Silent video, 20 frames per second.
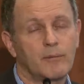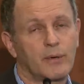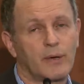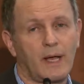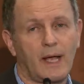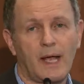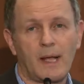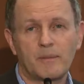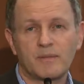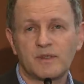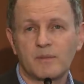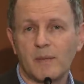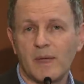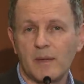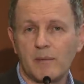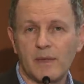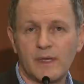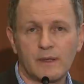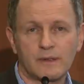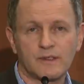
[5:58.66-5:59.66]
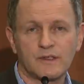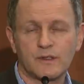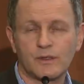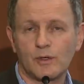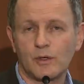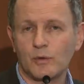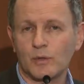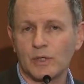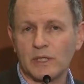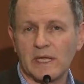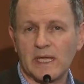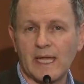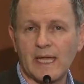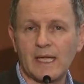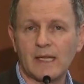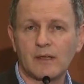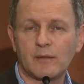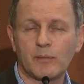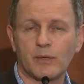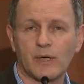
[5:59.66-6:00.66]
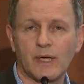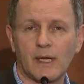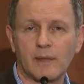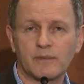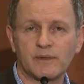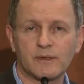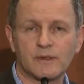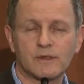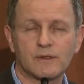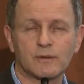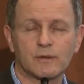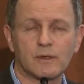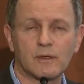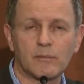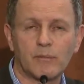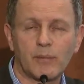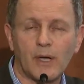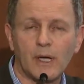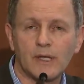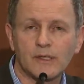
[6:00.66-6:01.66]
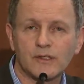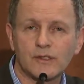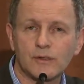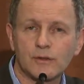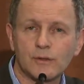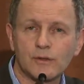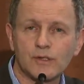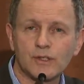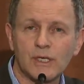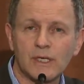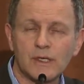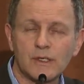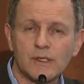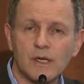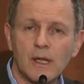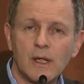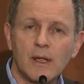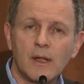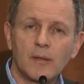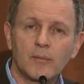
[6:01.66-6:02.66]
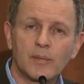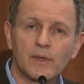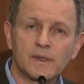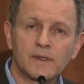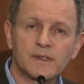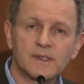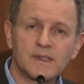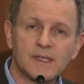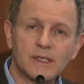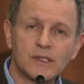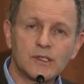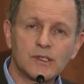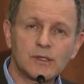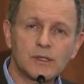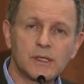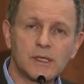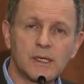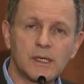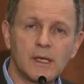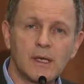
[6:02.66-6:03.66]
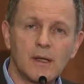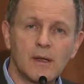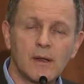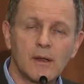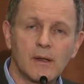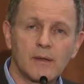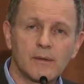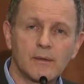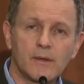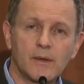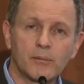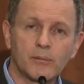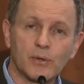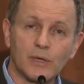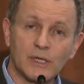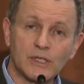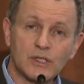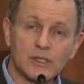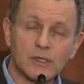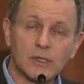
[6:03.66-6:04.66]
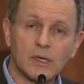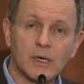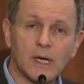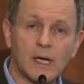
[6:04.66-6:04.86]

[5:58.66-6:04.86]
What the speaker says: Perhaps maybe a slower gait, perhaps a certain postural change, but essentially depression